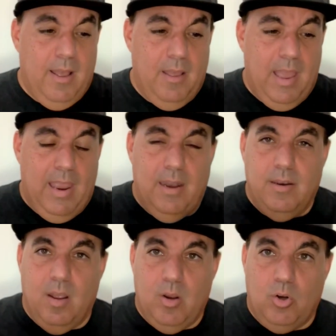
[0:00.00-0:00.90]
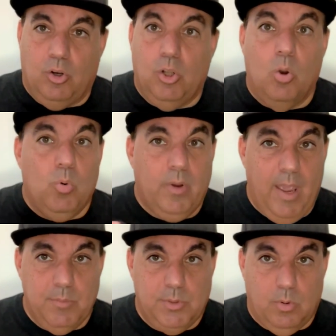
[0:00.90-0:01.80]
And your local
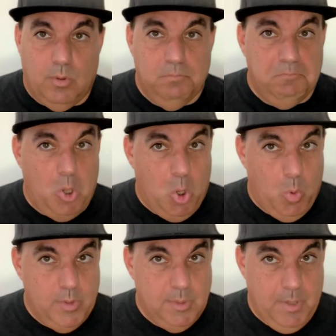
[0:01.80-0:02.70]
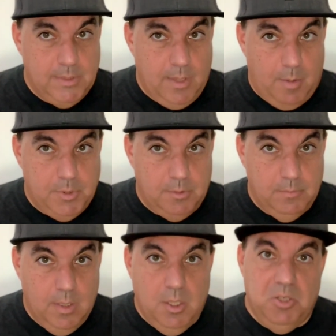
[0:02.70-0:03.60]
game store, always the best option.
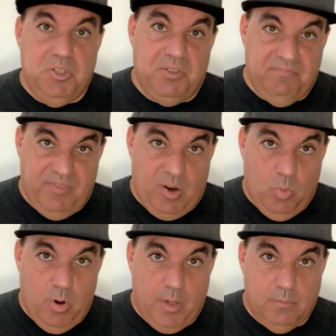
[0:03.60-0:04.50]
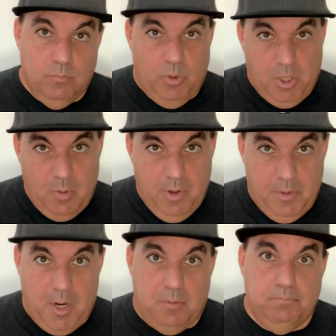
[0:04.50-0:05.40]
Just fair warning, when you go in
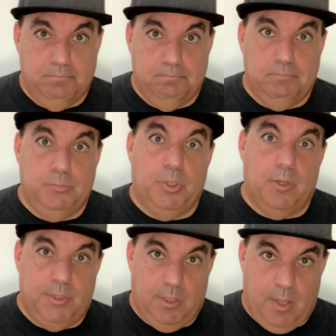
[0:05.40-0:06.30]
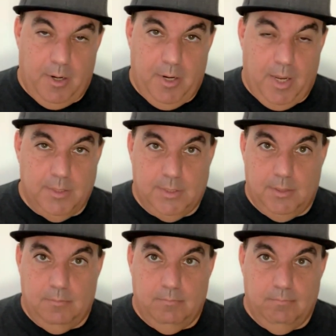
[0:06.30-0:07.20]
there, you're going to see a lot of dice
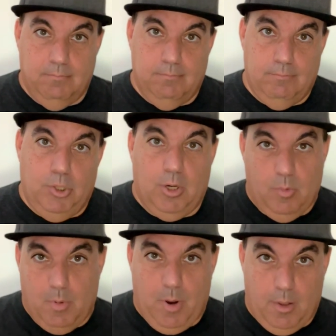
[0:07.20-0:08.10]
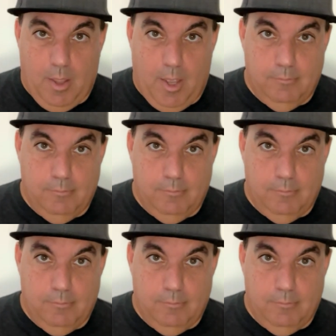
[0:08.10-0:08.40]
and you're going to want to buy a lot.